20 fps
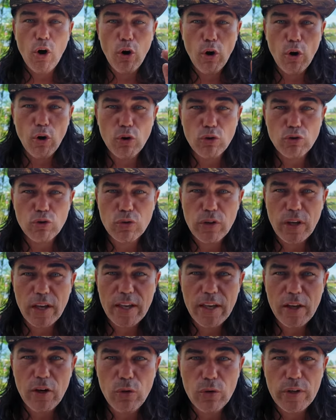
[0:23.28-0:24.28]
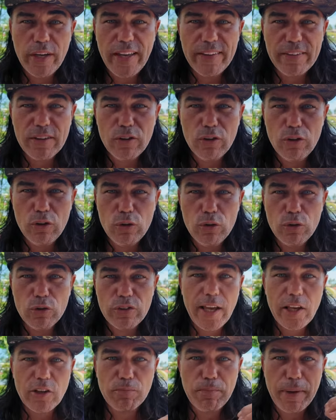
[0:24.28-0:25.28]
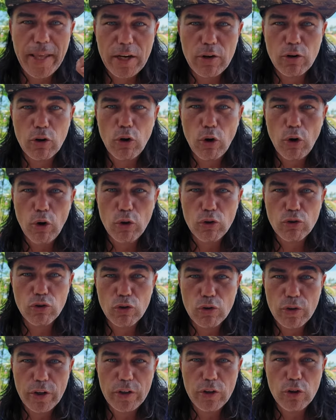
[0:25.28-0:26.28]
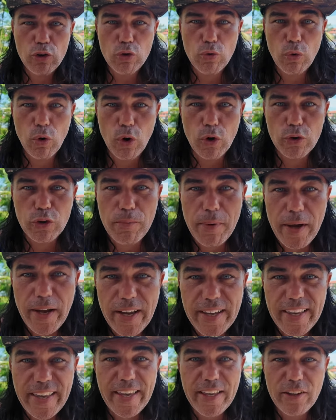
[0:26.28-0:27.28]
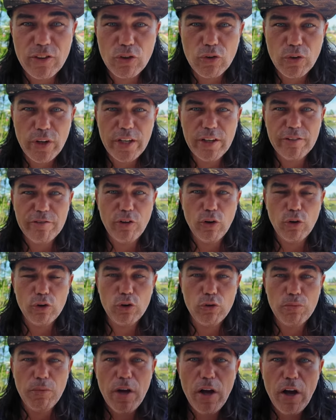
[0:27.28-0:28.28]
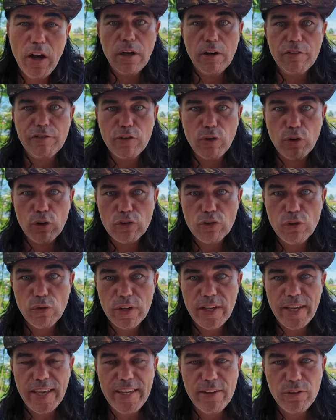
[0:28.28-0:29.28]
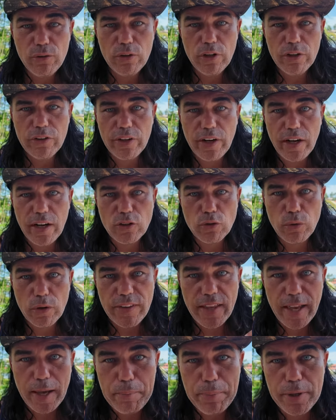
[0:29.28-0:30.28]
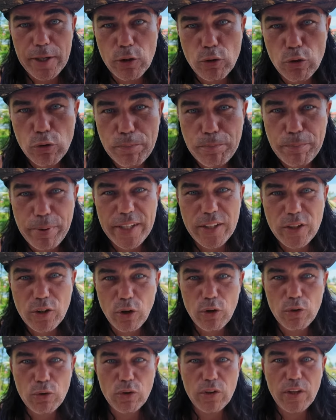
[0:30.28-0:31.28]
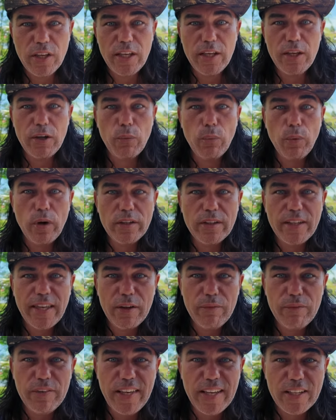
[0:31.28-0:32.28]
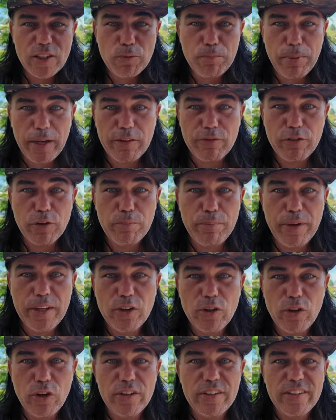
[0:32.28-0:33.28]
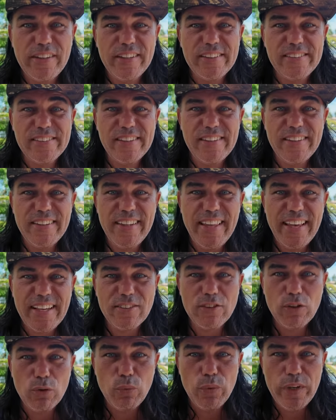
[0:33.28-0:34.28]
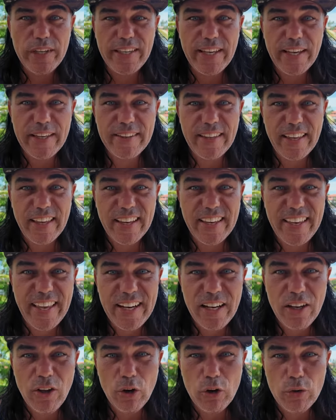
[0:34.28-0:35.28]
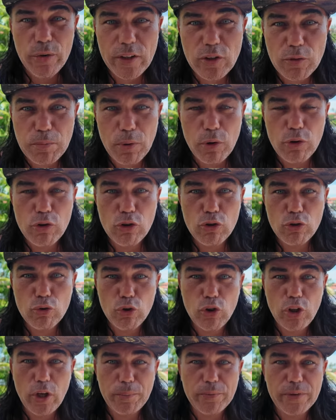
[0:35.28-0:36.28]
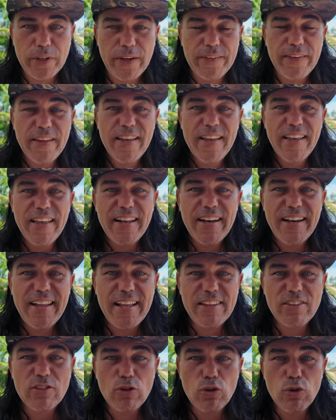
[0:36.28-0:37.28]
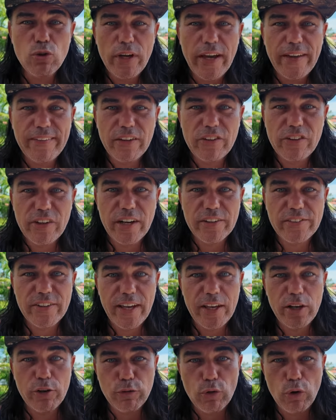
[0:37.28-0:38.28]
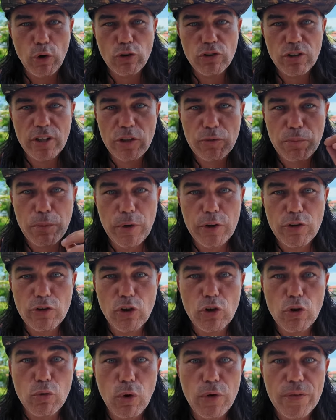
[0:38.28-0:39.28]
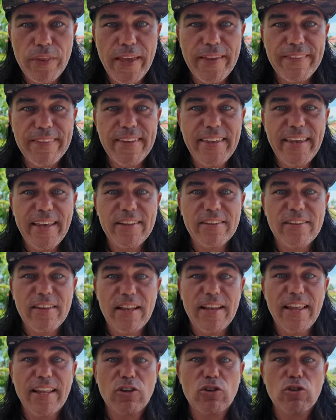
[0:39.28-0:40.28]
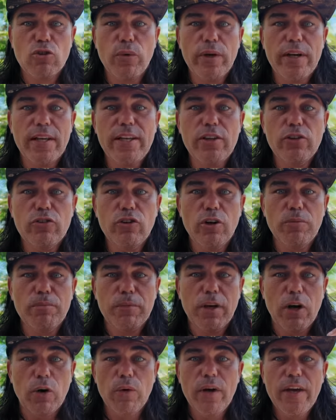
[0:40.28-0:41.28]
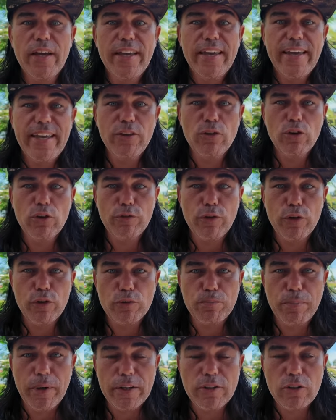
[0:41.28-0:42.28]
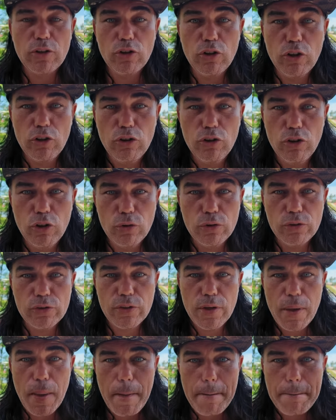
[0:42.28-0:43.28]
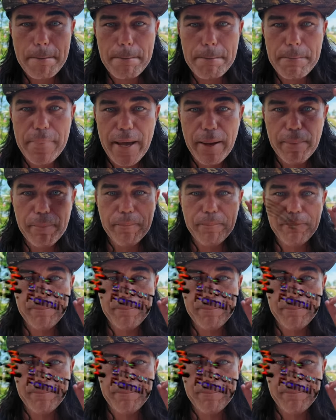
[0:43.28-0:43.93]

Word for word: Also taking a look at the news as BlackRock also created a new all-time high in trading volume. Of course, looking into the charts, what's happening to Bitcoin today? What can we expect for Bitcoin this next weekend? Again, another explosion to the upside. Let's look at the charts and of course an inspirational quote at the end. Let's quickly jump now into the first part, the news. Bam!